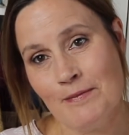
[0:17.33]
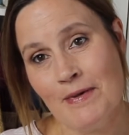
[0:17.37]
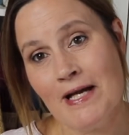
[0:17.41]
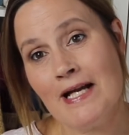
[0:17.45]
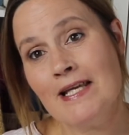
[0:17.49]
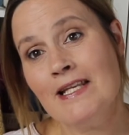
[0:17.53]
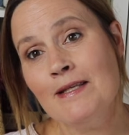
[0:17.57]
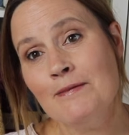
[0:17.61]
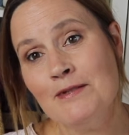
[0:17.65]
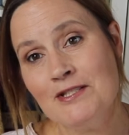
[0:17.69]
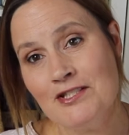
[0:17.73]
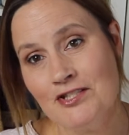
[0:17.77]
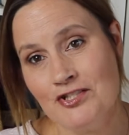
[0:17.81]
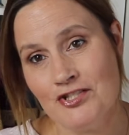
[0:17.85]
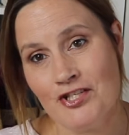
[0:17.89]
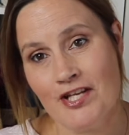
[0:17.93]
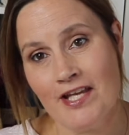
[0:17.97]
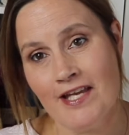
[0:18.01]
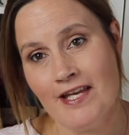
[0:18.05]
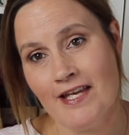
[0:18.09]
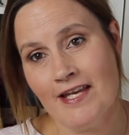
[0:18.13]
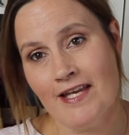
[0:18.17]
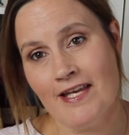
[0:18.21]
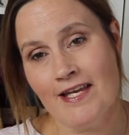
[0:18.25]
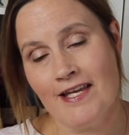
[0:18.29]
My name is
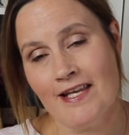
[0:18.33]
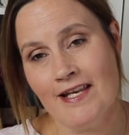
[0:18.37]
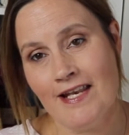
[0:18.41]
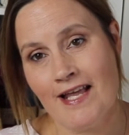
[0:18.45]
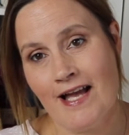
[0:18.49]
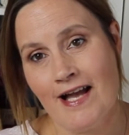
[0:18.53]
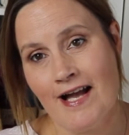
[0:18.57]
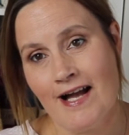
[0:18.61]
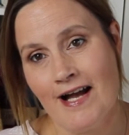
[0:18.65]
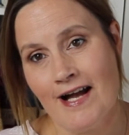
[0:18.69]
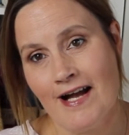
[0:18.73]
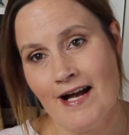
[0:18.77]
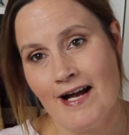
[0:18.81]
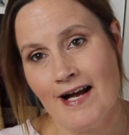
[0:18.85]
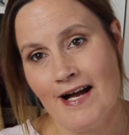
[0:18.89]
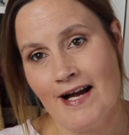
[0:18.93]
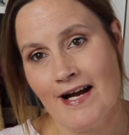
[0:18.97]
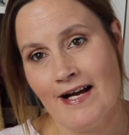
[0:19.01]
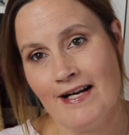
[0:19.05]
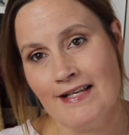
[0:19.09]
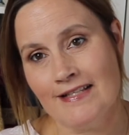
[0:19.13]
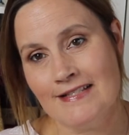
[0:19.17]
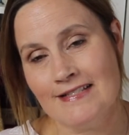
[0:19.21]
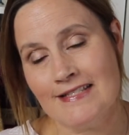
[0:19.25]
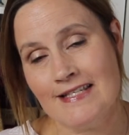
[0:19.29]
Jane,
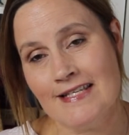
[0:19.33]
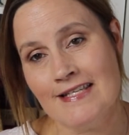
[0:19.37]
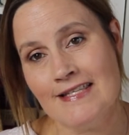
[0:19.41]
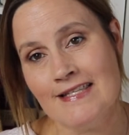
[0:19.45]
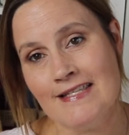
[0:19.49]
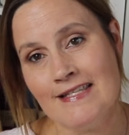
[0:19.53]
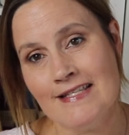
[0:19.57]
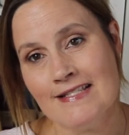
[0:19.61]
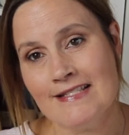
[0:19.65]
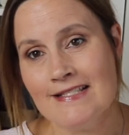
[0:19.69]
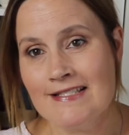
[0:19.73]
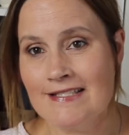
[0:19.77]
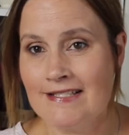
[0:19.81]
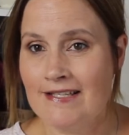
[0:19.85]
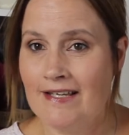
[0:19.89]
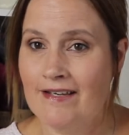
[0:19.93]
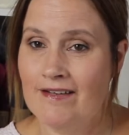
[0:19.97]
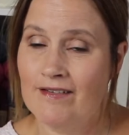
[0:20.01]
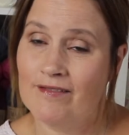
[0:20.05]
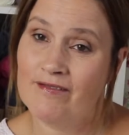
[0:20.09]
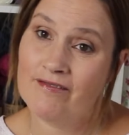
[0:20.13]
and in this